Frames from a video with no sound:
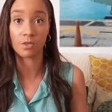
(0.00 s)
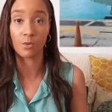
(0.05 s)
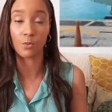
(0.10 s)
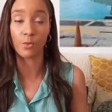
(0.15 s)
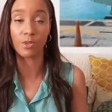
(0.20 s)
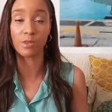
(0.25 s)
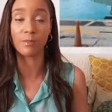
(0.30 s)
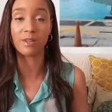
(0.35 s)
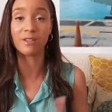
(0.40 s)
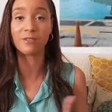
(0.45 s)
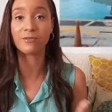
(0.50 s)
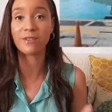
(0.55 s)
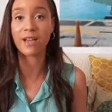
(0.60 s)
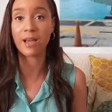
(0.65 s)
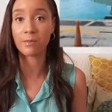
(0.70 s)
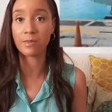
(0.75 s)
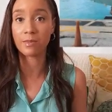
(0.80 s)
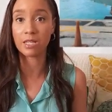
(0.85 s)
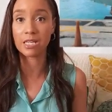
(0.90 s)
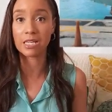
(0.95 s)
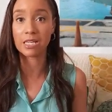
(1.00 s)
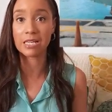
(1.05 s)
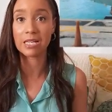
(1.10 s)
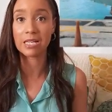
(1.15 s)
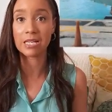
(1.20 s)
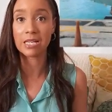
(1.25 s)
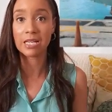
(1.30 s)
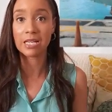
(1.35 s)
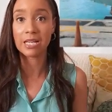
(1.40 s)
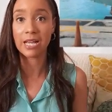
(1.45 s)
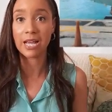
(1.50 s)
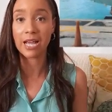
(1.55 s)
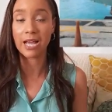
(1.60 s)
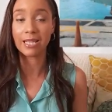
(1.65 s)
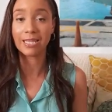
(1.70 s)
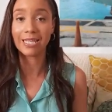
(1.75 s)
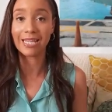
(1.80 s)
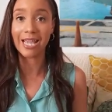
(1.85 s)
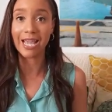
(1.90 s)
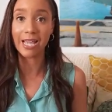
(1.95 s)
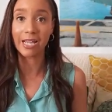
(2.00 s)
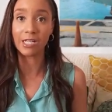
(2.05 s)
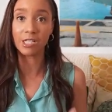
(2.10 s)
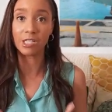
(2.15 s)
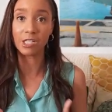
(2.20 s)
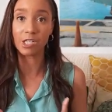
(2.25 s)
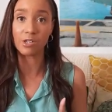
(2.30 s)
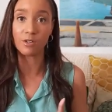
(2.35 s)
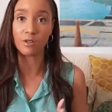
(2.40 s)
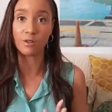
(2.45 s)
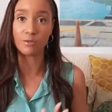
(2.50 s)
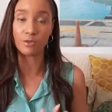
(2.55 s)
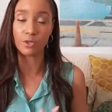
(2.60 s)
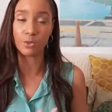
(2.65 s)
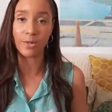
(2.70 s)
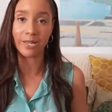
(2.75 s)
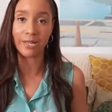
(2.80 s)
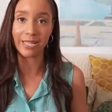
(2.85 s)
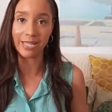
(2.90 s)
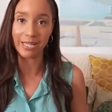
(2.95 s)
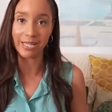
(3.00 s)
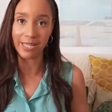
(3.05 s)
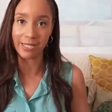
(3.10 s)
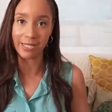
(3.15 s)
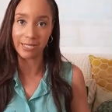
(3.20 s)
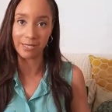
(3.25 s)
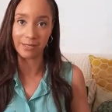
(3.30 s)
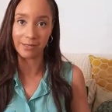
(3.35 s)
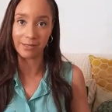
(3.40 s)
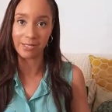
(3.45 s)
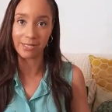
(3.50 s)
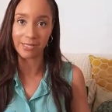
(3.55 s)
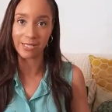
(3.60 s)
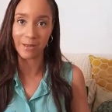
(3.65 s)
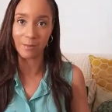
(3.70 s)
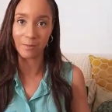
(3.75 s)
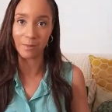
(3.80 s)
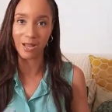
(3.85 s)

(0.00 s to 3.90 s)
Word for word: with my family at the end of twenty eighteen, December.